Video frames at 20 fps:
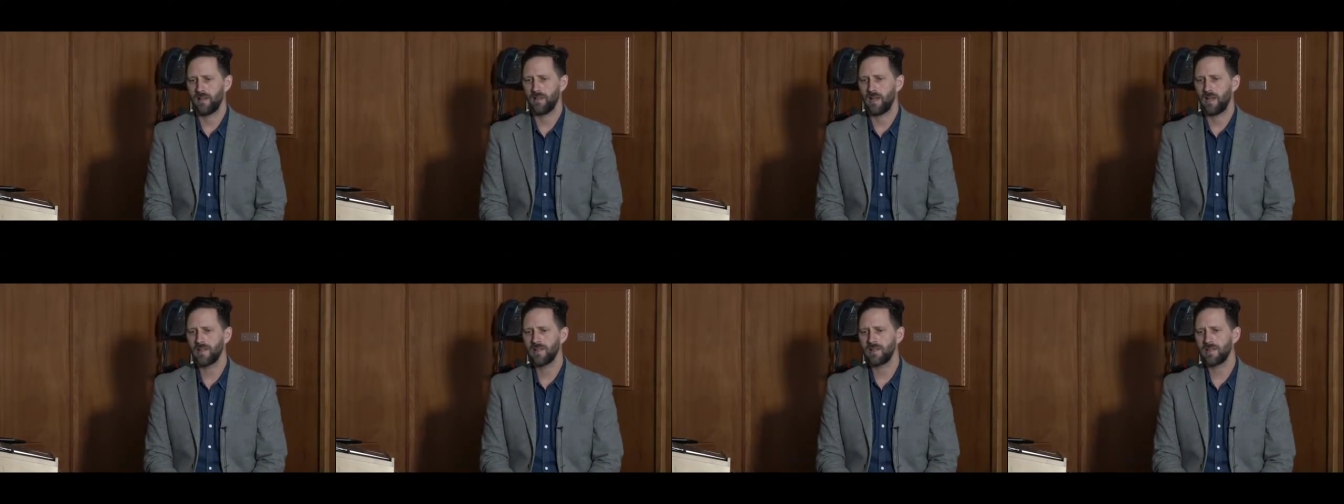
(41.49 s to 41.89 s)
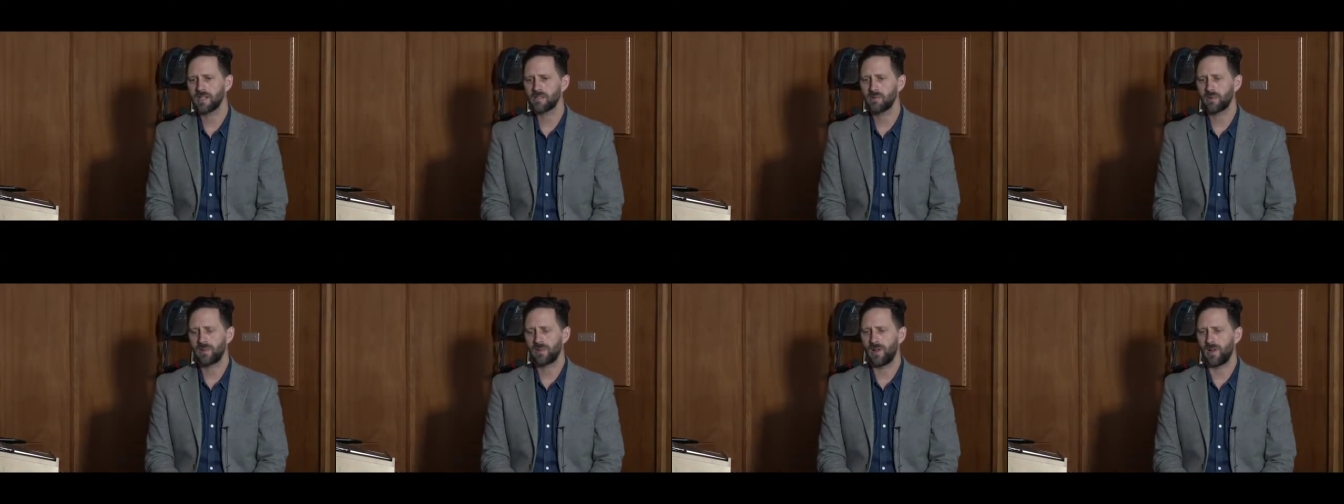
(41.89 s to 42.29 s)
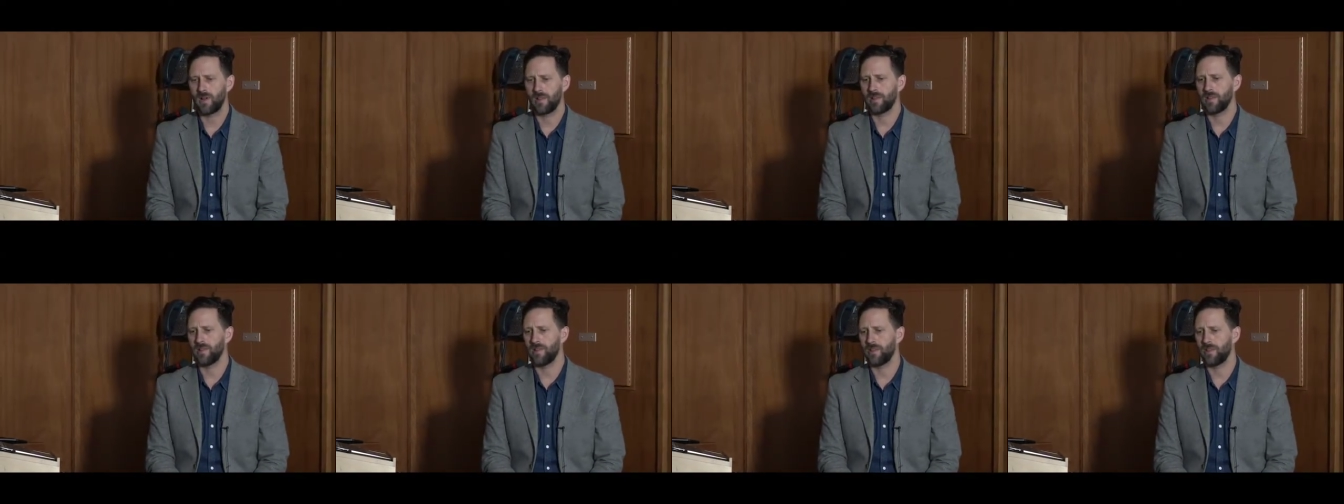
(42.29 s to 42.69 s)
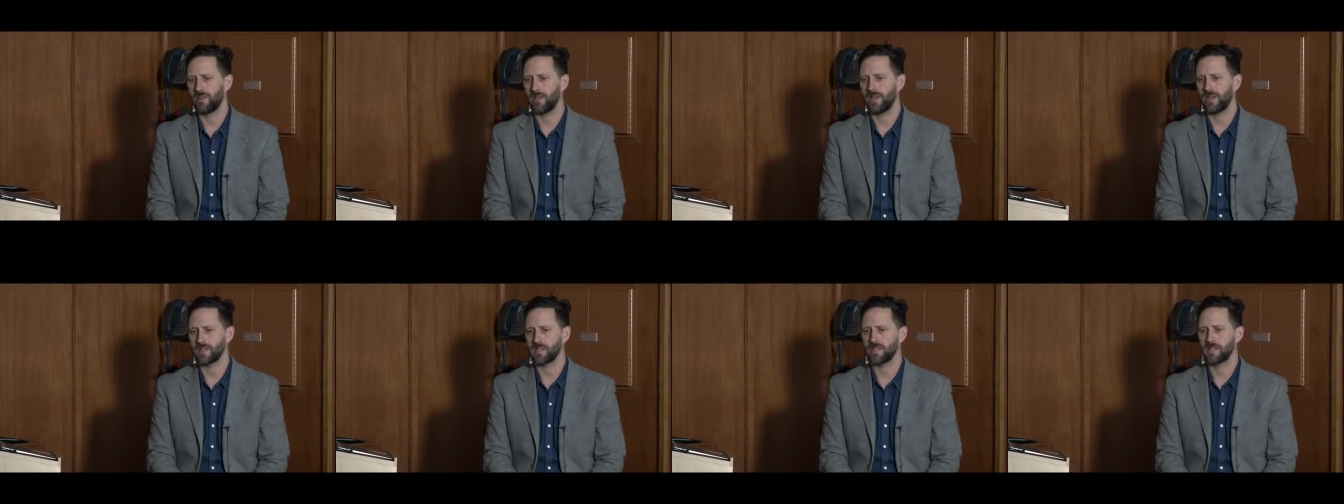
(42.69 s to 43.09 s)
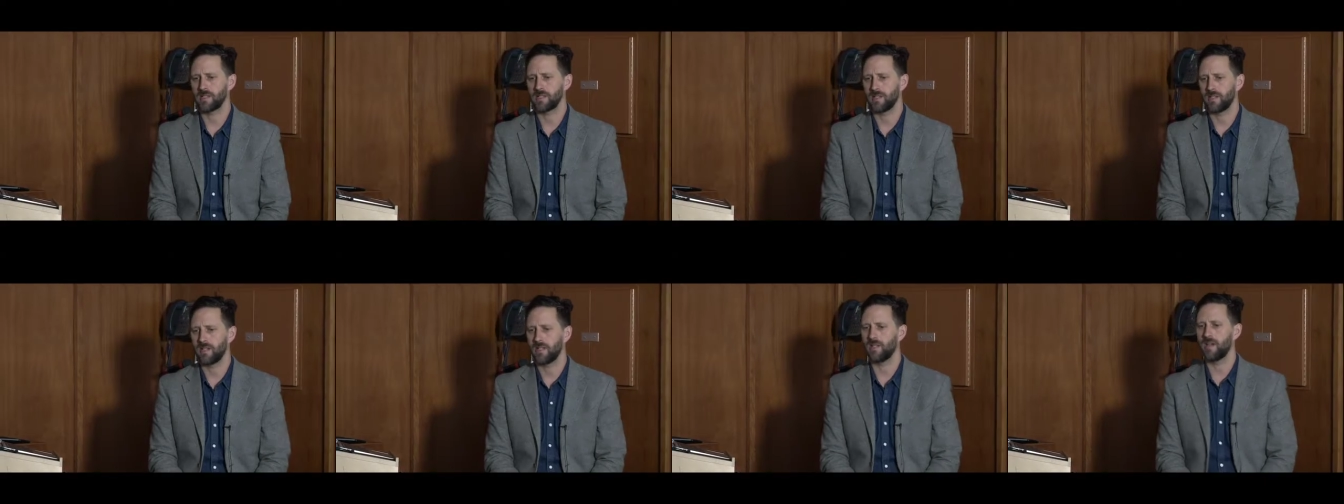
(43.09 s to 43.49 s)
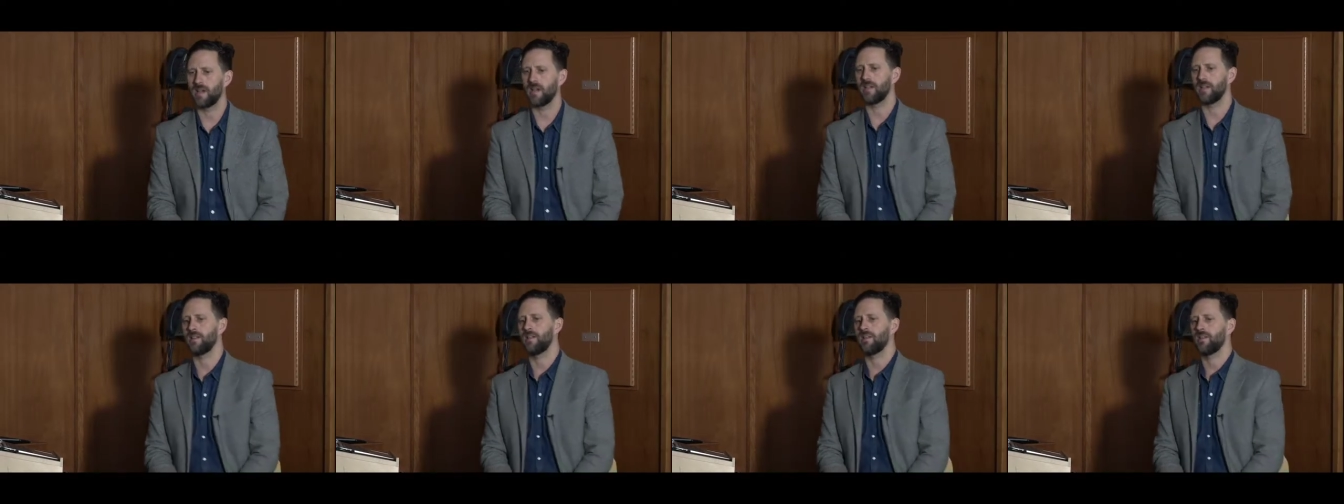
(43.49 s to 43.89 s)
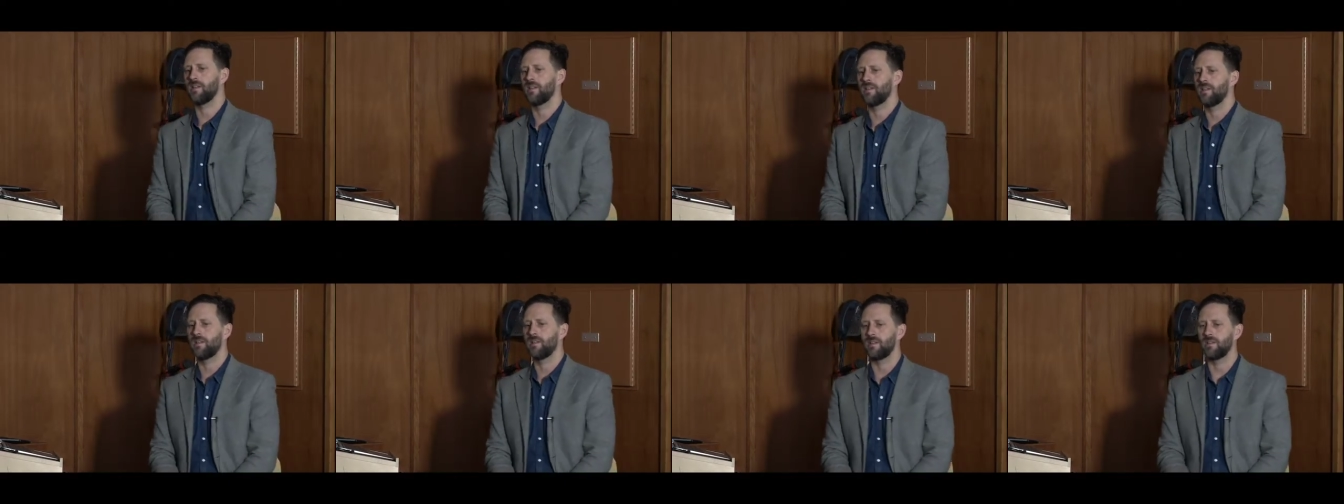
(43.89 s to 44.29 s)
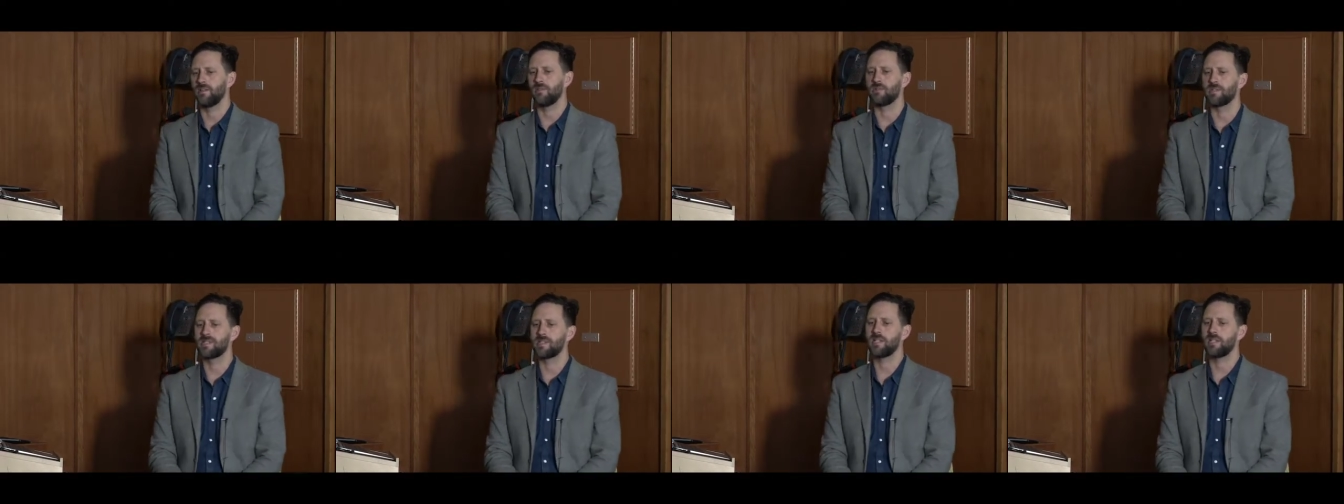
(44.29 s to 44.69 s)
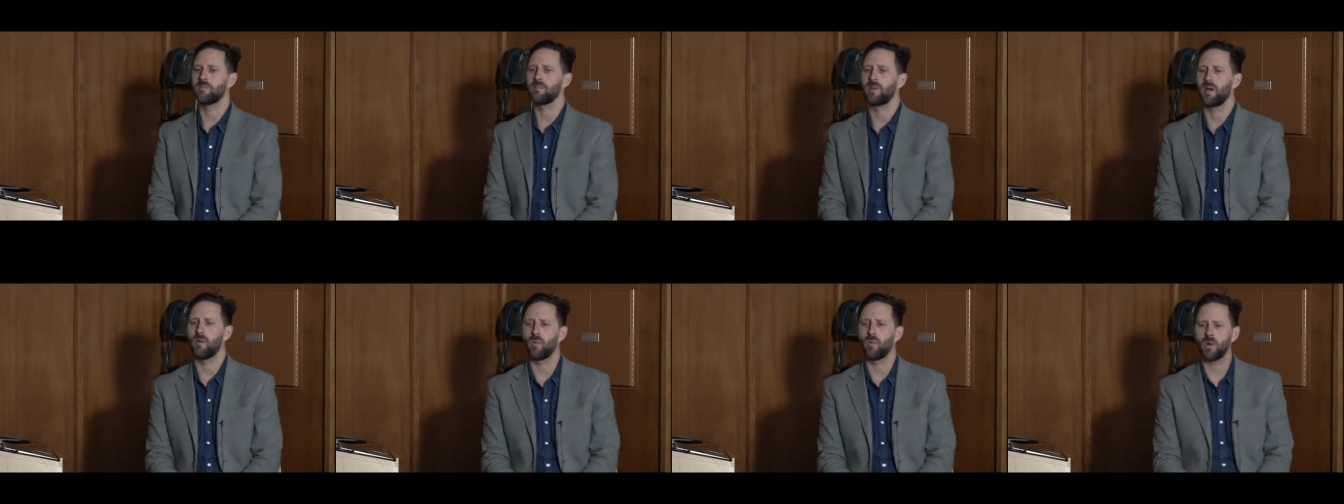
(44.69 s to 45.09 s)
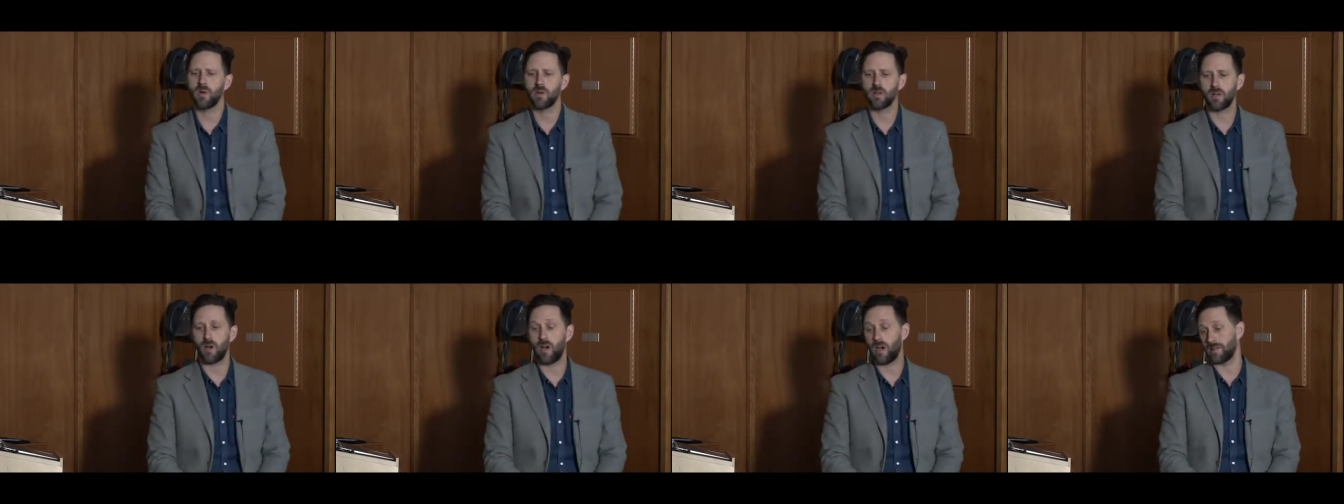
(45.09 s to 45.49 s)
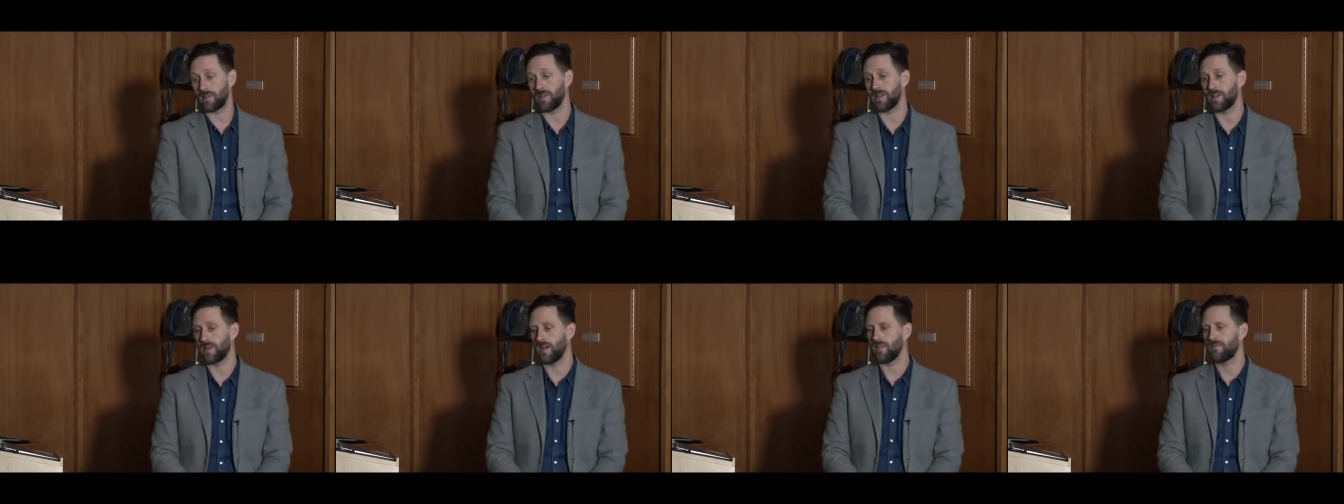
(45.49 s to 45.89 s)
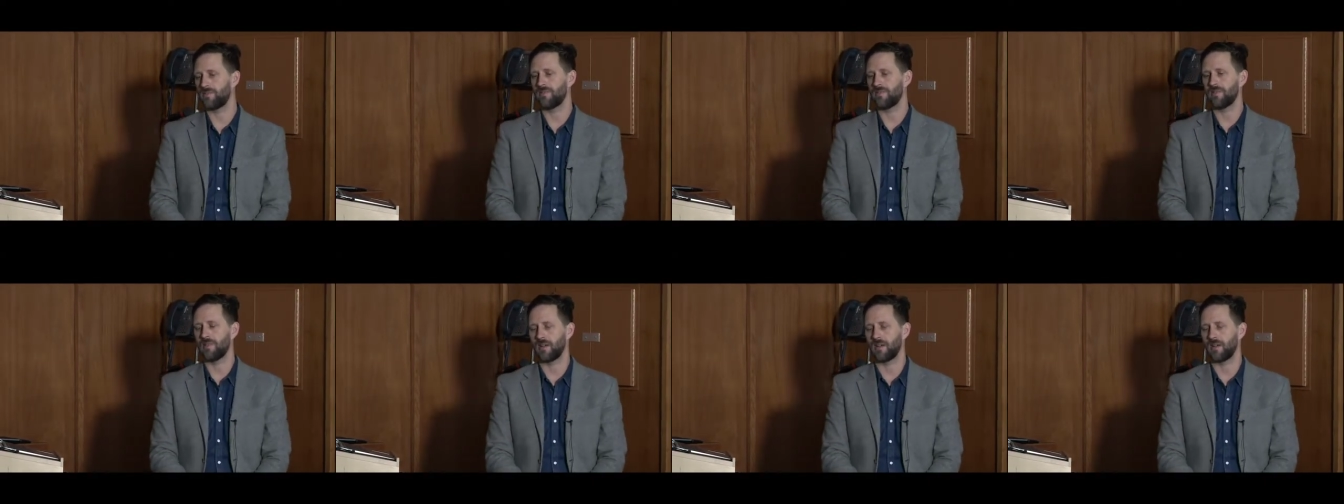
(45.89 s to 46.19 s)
the things that you see in my work, oddly enough,